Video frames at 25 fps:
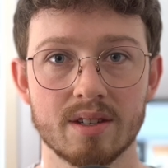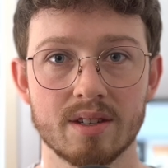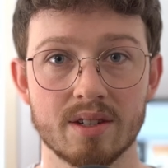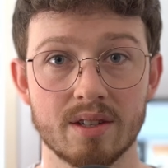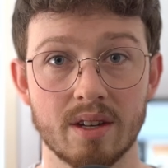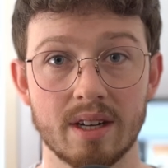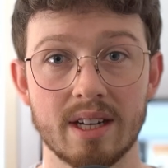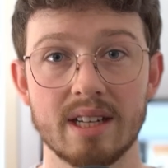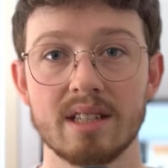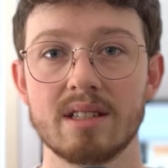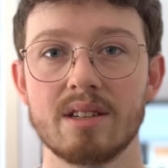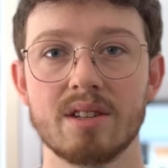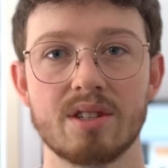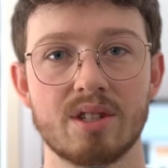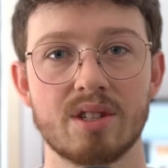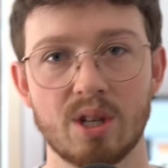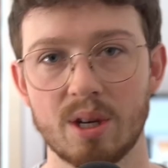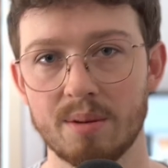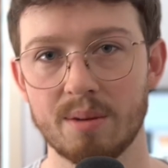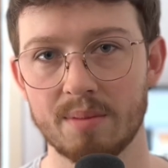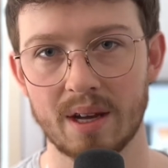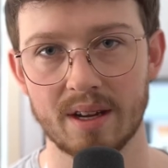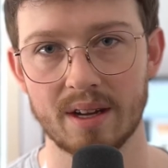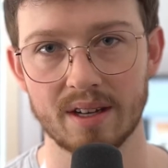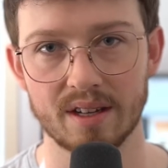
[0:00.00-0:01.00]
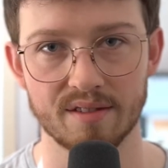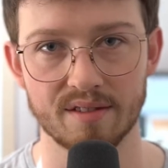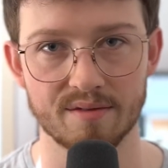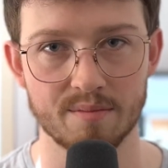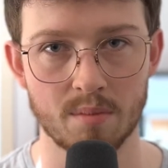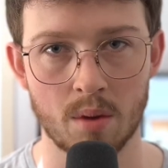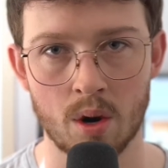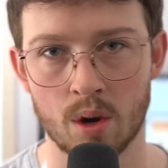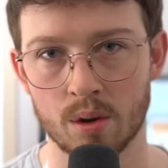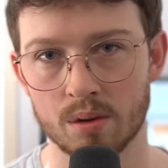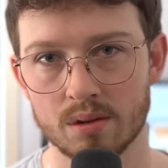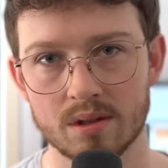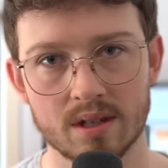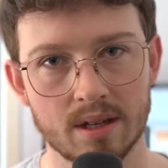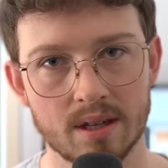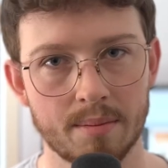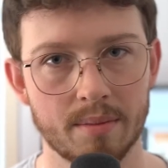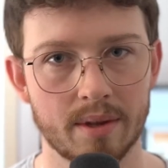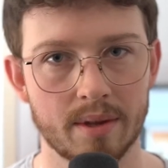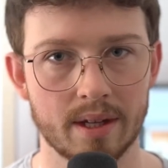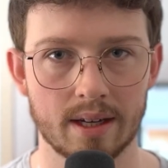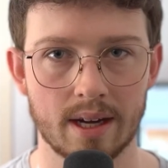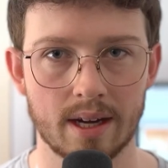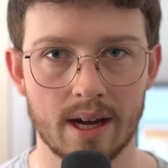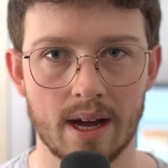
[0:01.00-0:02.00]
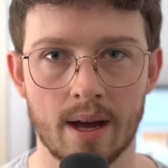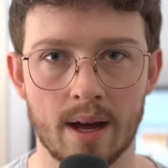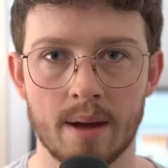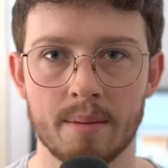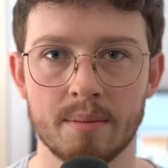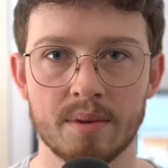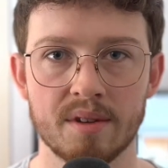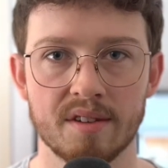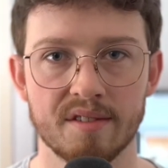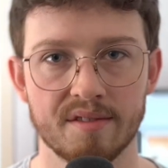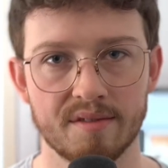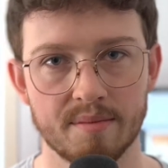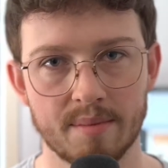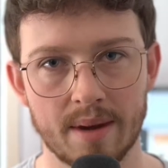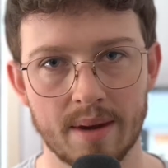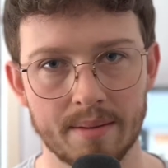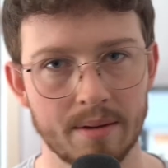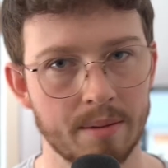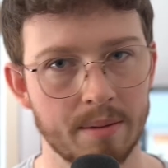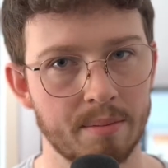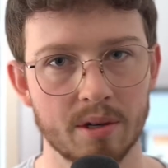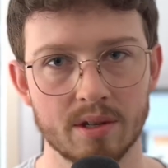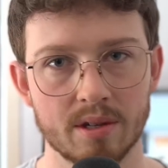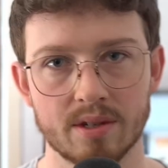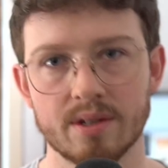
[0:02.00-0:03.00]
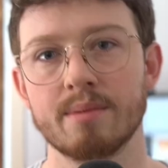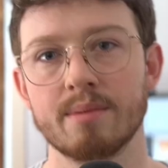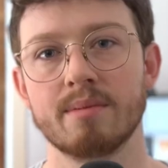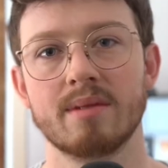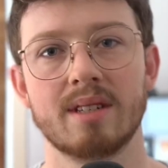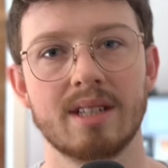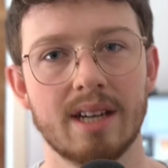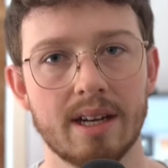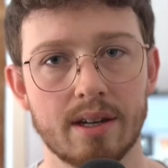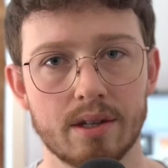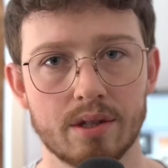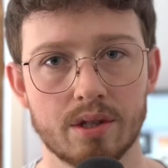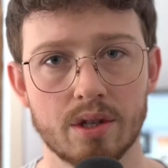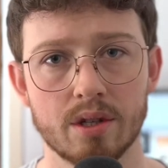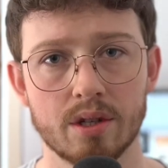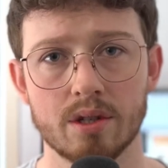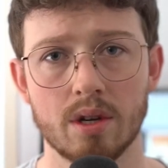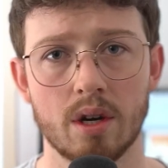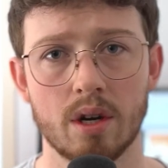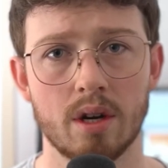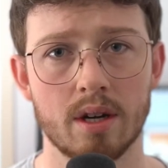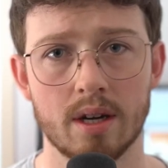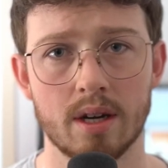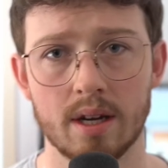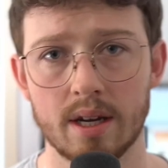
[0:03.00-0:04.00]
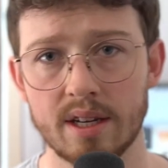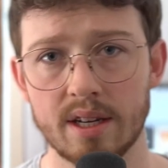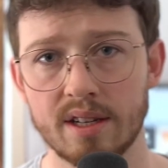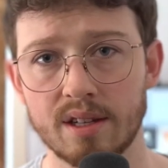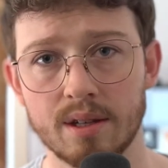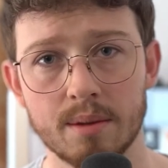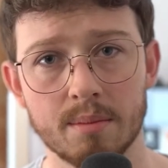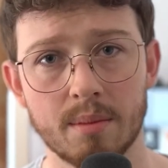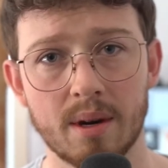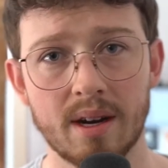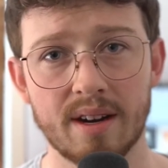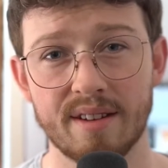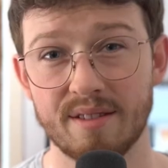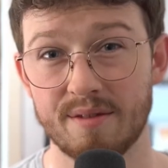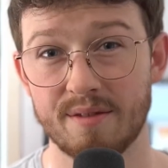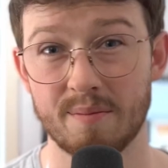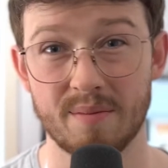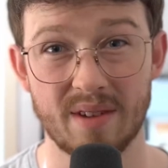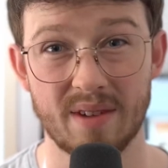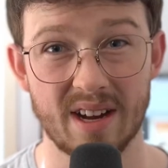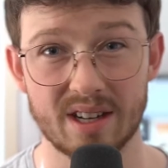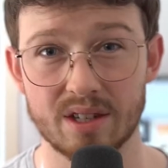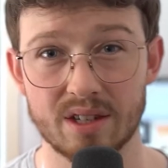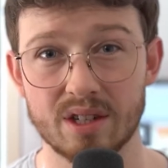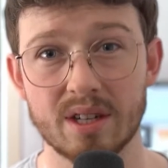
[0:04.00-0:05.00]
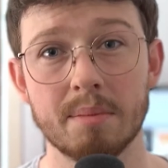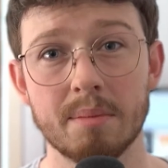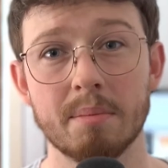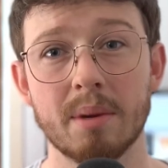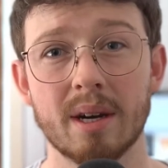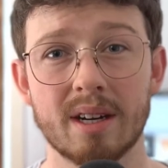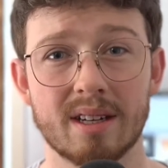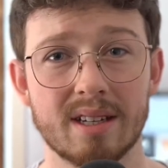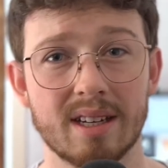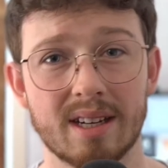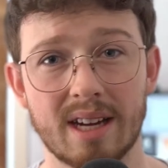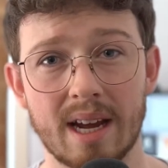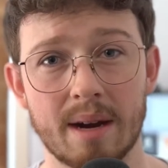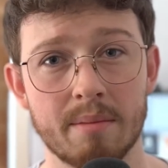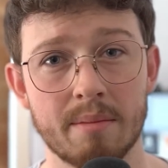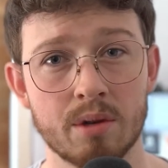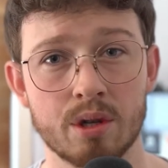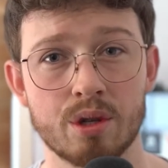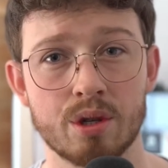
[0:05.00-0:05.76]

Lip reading: So let's assume that you've modeled something up, you've maybe put some textures on it, you might have actually picked a camera